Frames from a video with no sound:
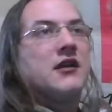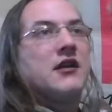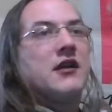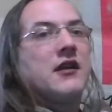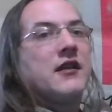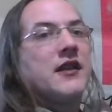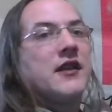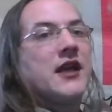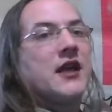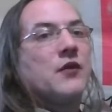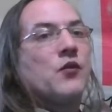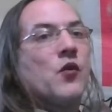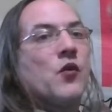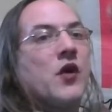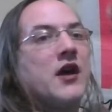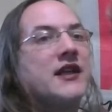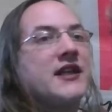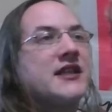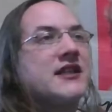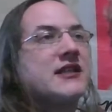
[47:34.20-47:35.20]
than
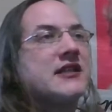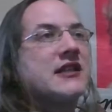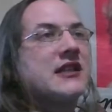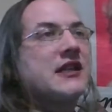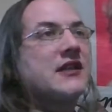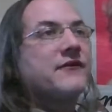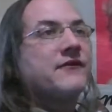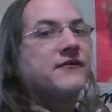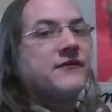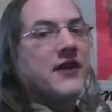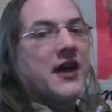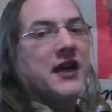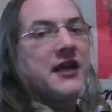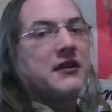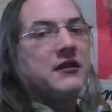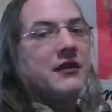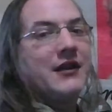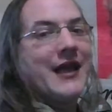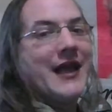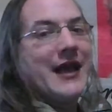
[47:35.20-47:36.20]
what is the
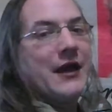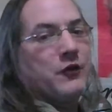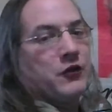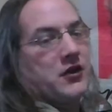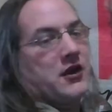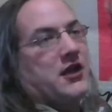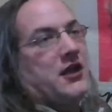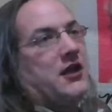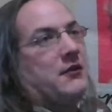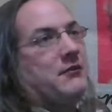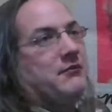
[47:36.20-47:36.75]
final outcome.